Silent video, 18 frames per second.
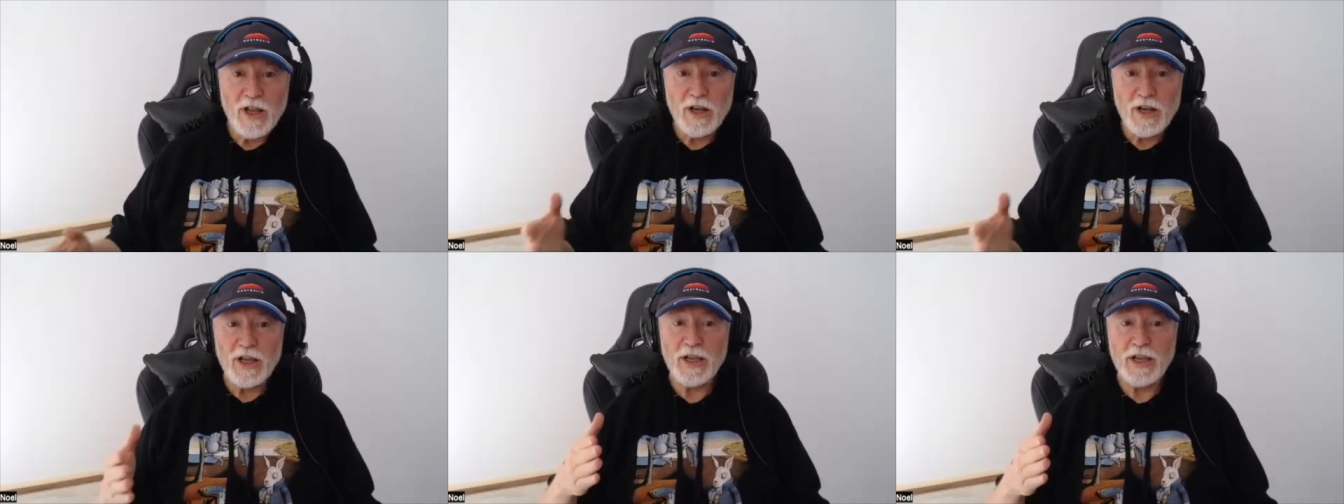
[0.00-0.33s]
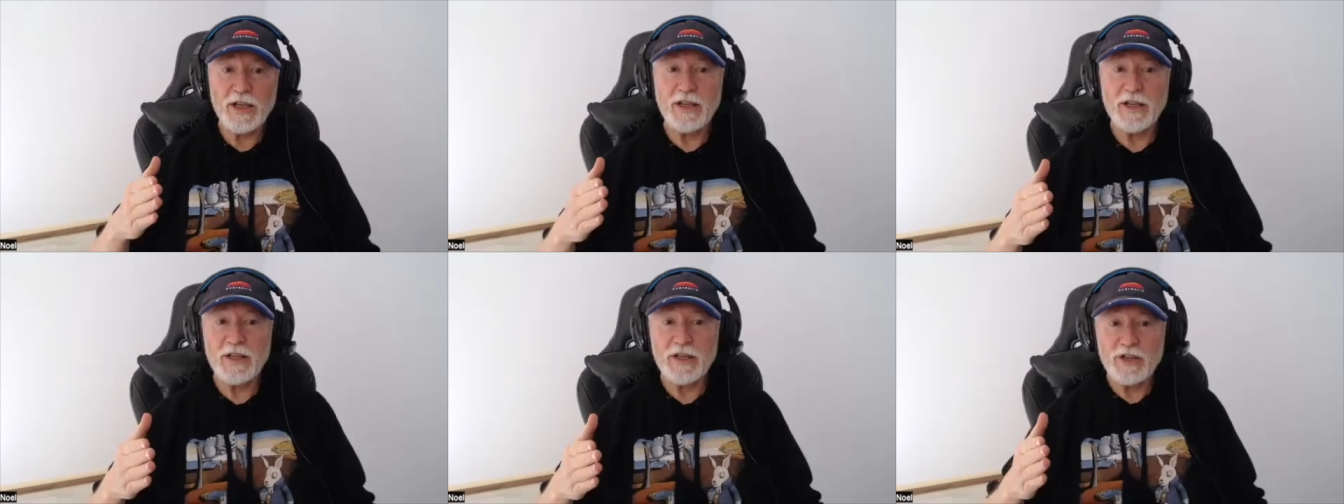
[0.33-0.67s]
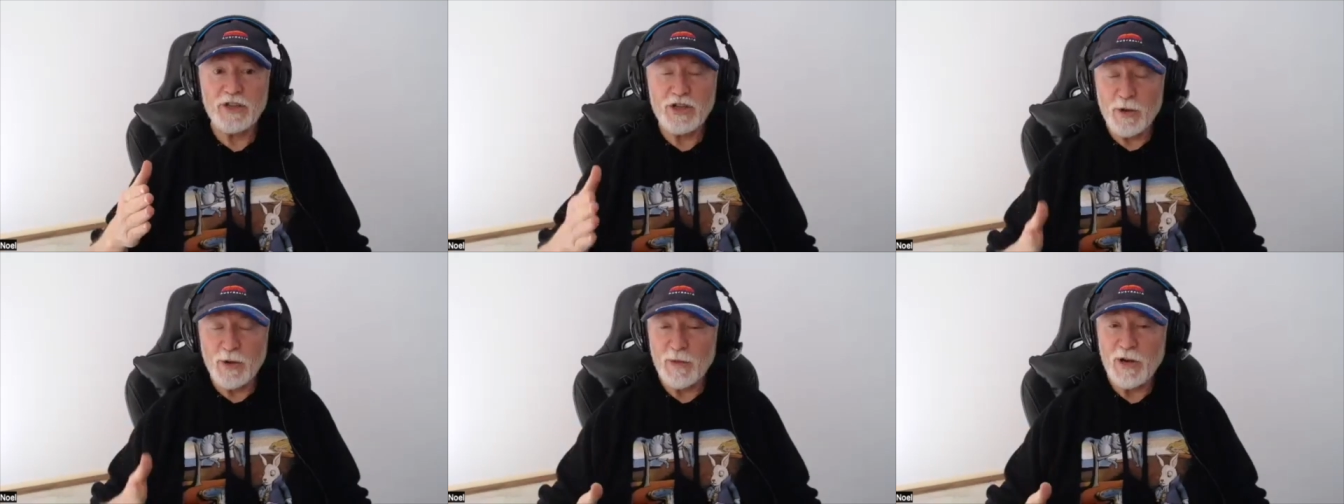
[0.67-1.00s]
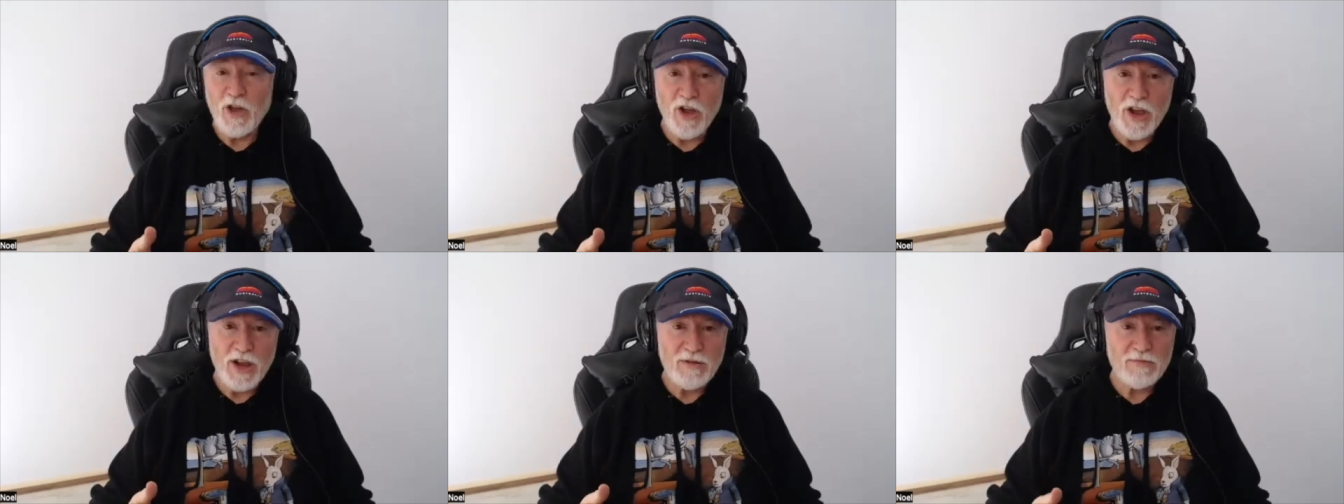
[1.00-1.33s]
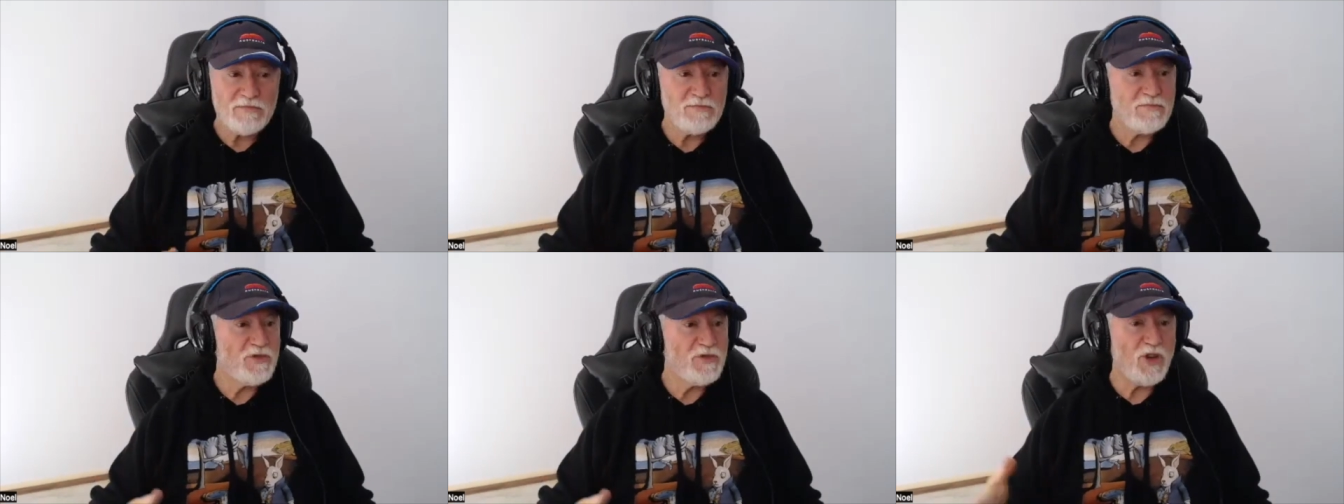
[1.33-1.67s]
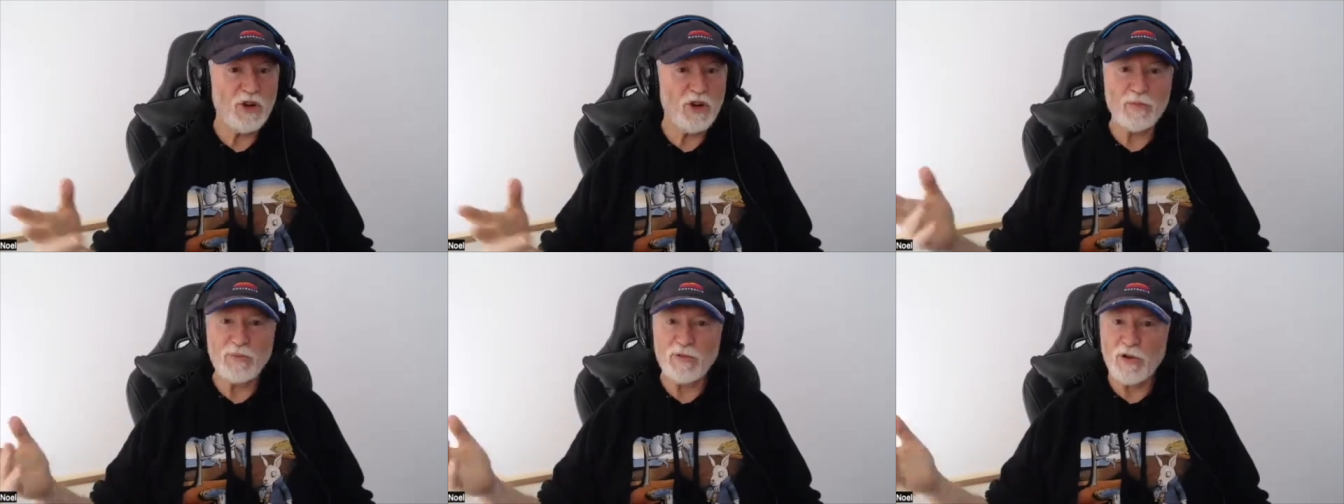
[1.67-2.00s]
Like Gemini,
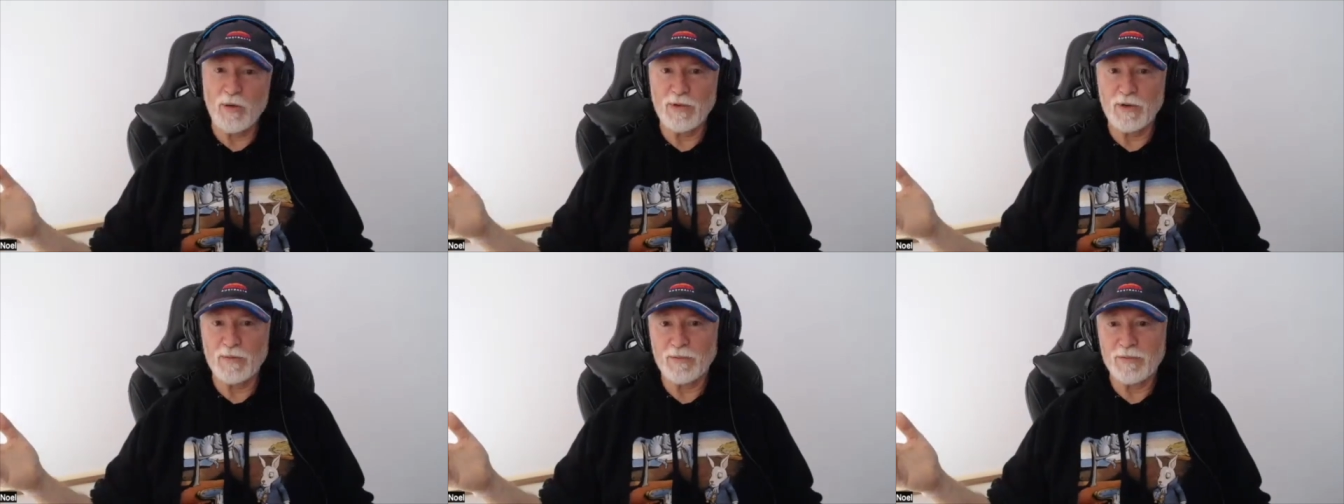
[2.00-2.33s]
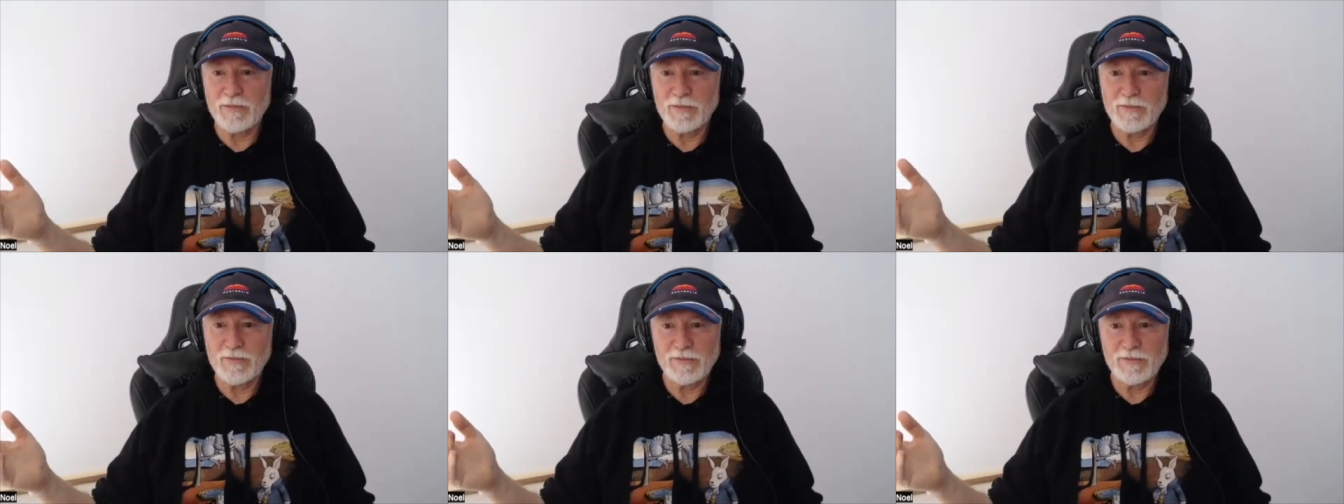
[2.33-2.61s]
not a problem.